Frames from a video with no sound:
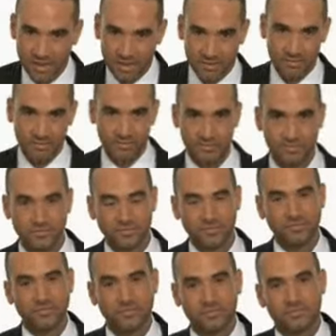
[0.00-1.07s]
if he's a
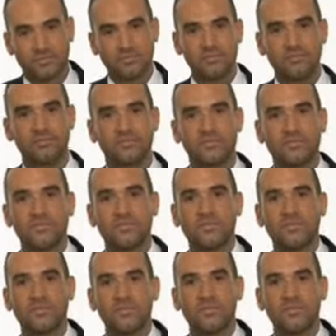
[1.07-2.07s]
bachelor? Who would you like to see